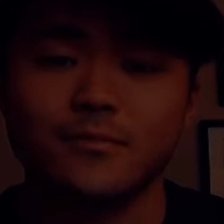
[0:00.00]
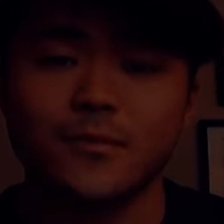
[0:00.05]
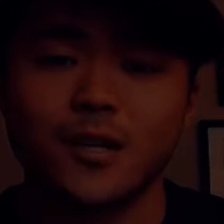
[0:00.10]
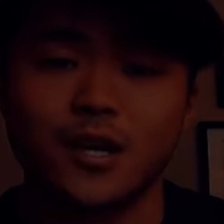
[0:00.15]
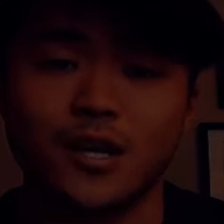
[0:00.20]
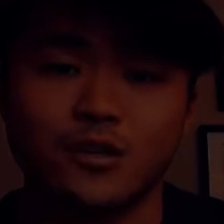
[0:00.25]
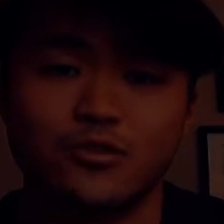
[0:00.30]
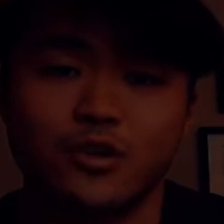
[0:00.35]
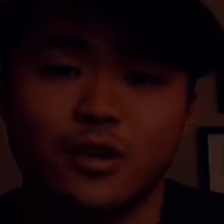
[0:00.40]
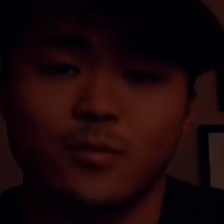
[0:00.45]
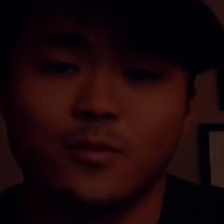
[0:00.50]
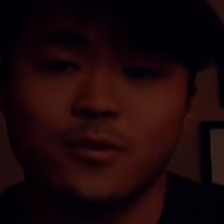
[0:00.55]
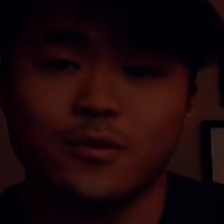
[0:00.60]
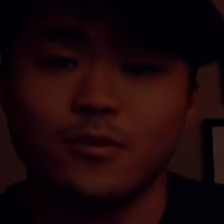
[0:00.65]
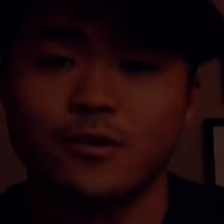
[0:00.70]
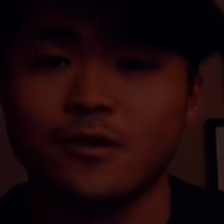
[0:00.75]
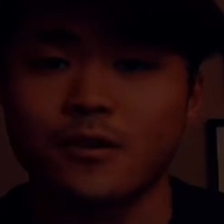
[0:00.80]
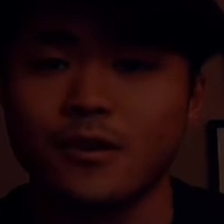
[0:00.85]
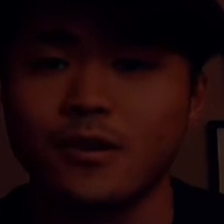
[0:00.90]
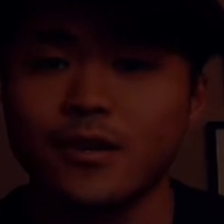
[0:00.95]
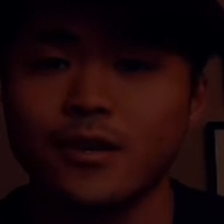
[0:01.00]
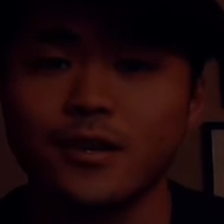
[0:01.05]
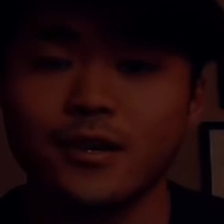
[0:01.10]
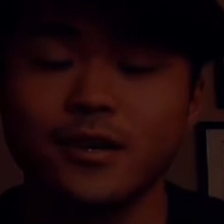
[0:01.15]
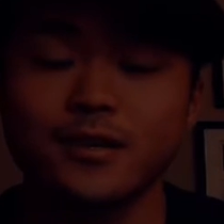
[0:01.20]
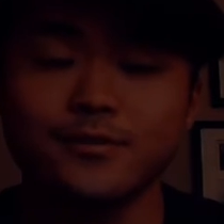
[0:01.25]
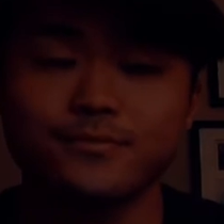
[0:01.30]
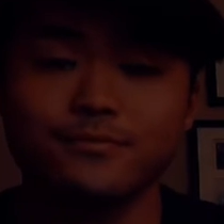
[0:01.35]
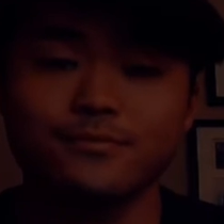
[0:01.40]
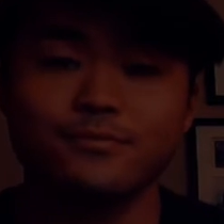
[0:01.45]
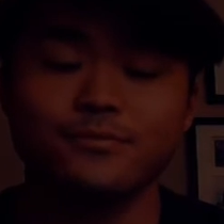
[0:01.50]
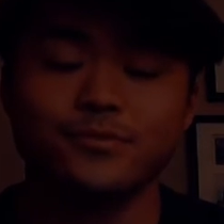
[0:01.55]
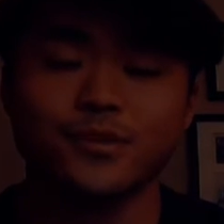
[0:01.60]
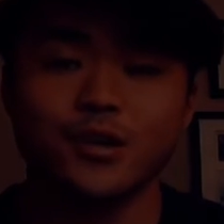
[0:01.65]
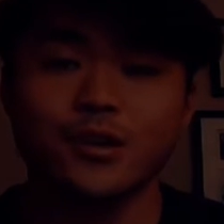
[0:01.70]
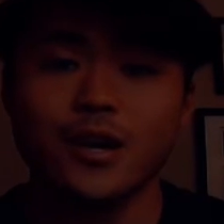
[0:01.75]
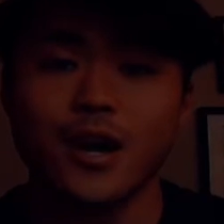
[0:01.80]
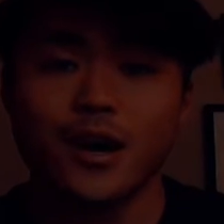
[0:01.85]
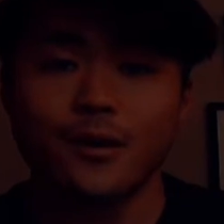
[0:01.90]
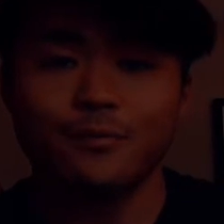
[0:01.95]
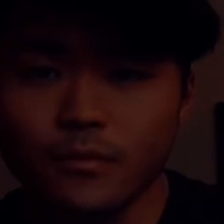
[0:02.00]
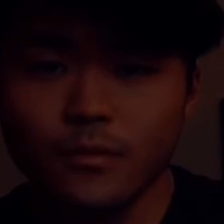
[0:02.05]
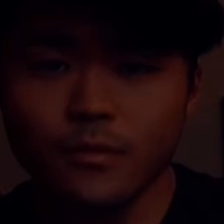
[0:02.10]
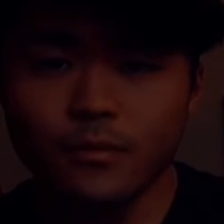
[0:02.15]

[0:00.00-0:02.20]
get in trouble or anything. So yeah.